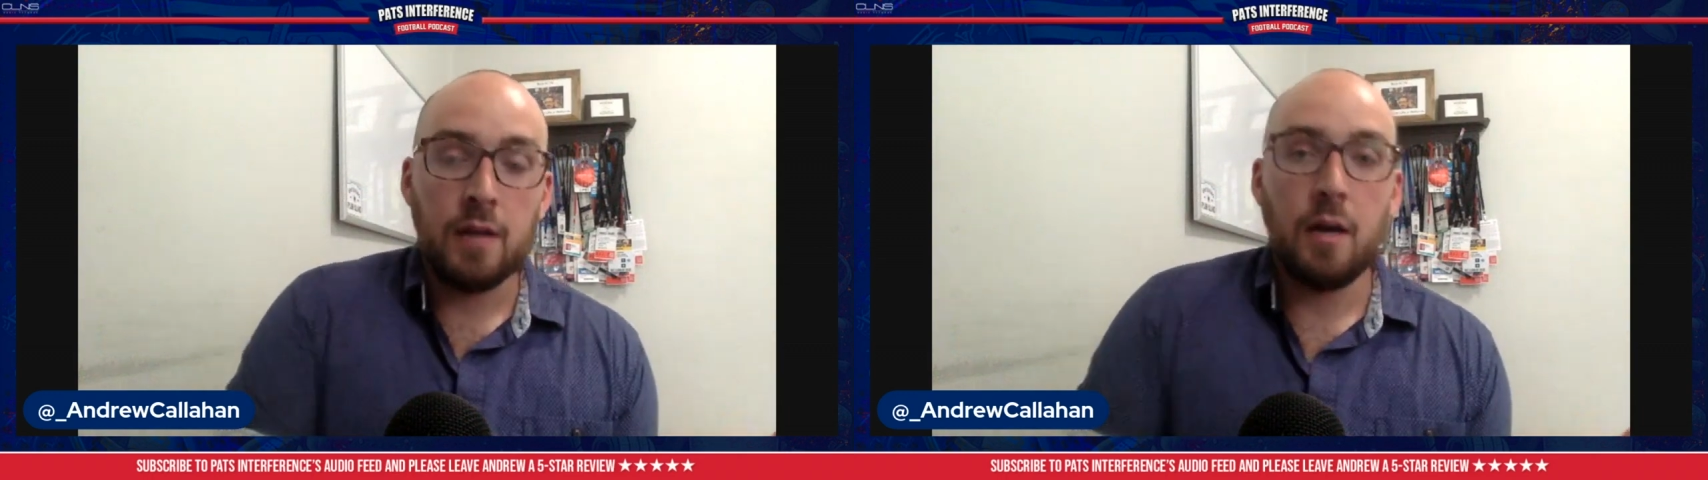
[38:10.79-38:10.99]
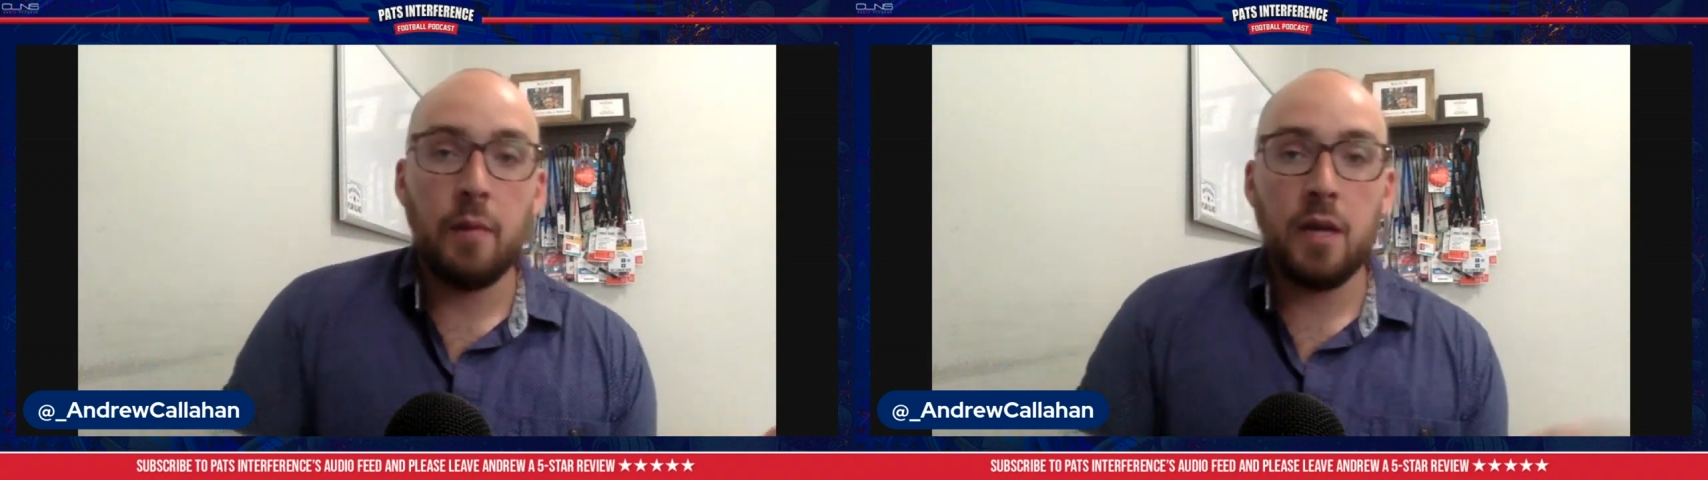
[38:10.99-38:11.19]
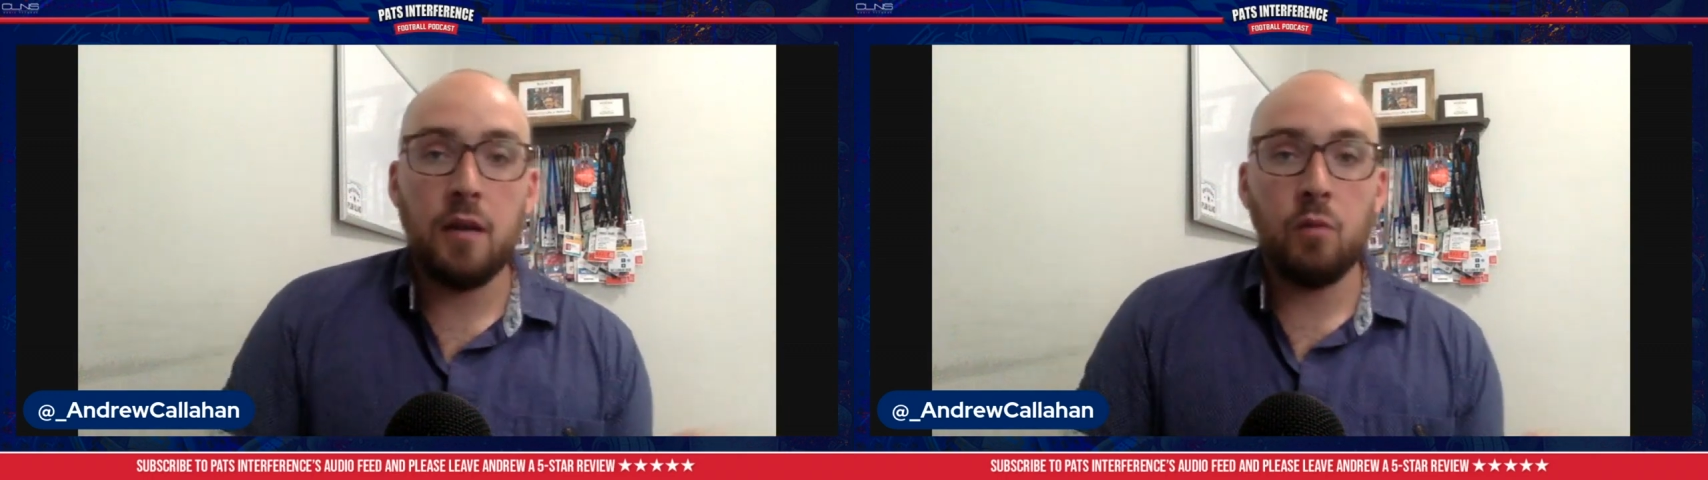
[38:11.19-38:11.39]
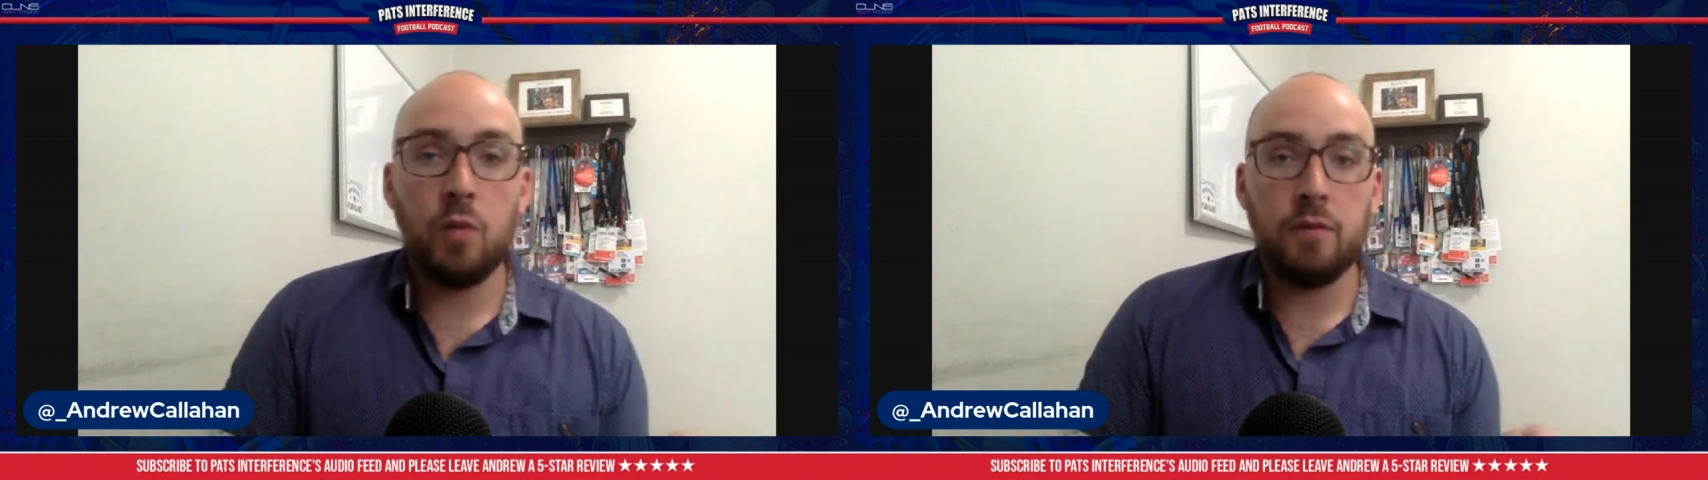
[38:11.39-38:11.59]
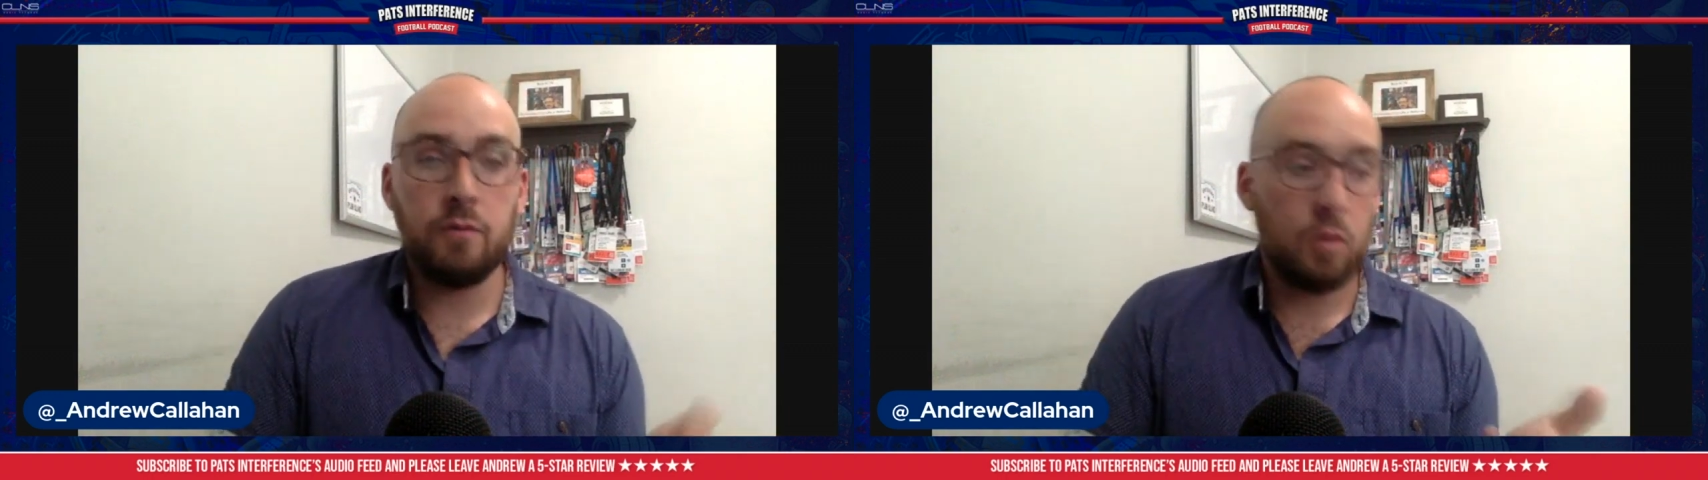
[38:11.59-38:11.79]
coming in in
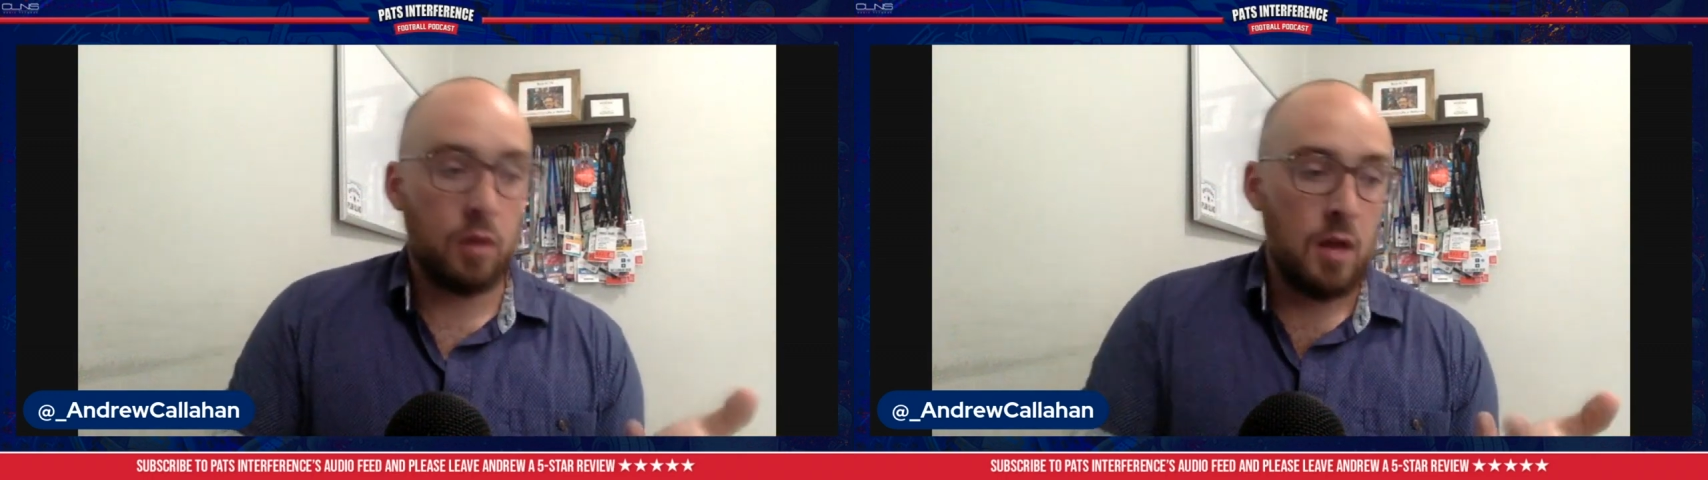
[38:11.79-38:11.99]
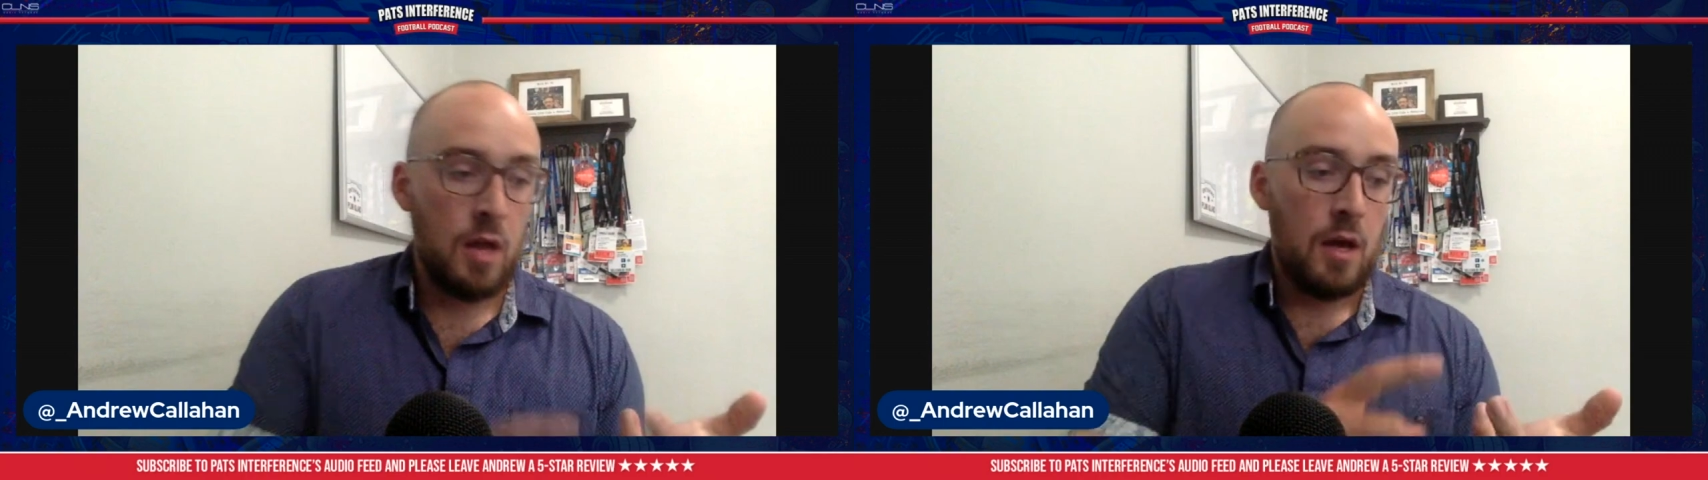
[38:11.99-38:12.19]
week four.